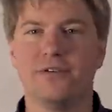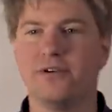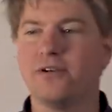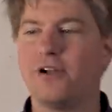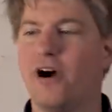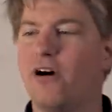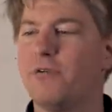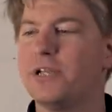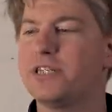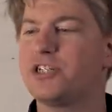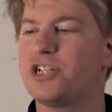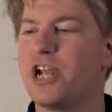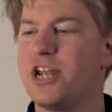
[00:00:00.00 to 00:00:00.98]
you could
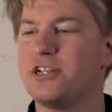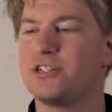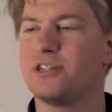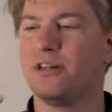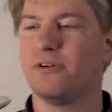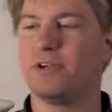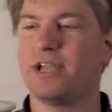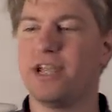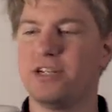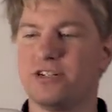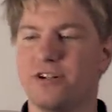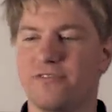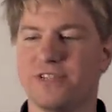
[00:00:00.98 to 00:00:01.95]
always change the
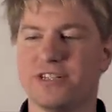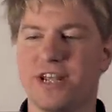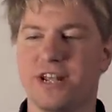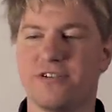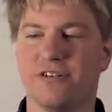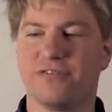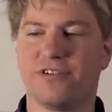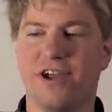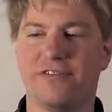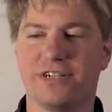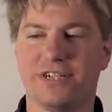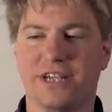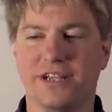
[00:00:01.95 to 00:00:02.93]
location of the center of
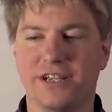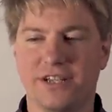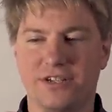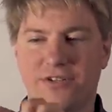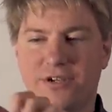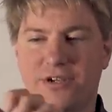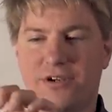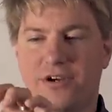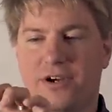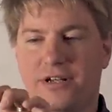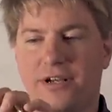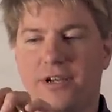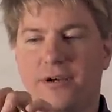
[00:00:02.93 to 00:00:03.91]
gravity. So you
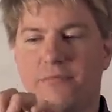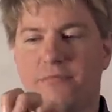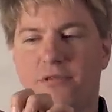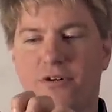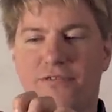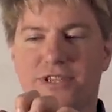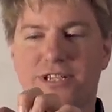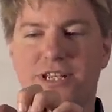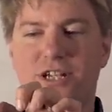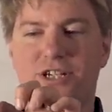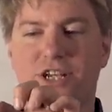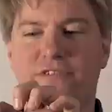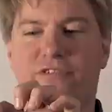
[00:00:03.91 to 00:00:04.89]
could move the
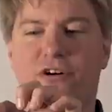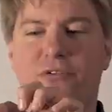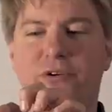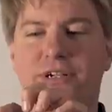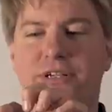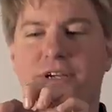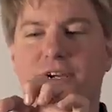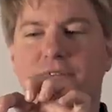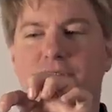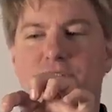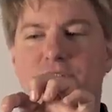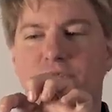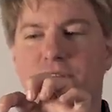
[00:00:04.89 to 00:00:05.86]
CG forward,
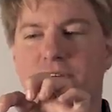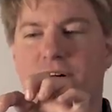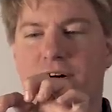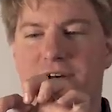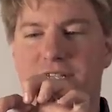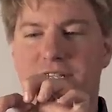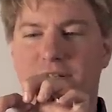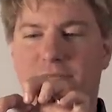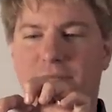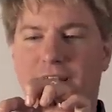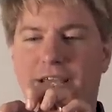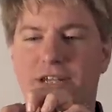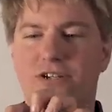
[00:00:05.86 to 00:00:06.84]
which would cause the
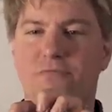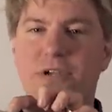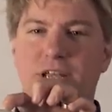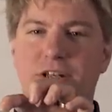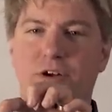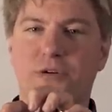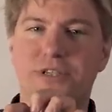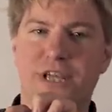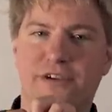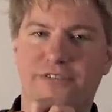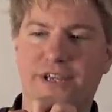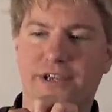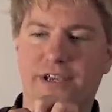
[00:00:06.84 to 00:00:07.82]
plane to be nose
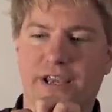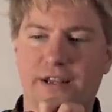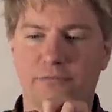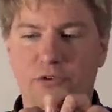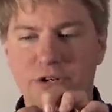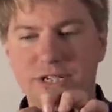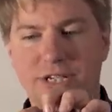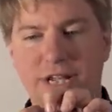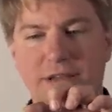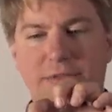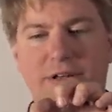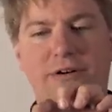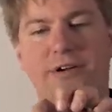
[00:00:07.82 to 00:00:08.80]
heavy and more
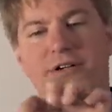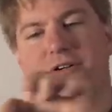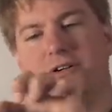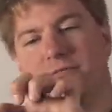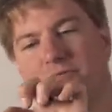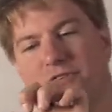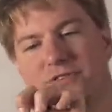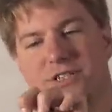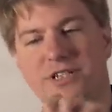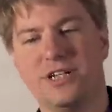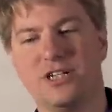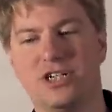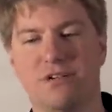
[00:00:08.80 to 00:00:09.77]
stable, or you could move the
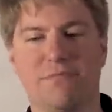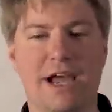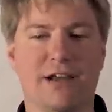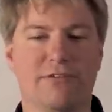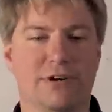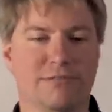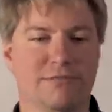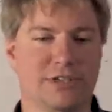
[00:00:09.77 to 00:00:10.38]
CG backward,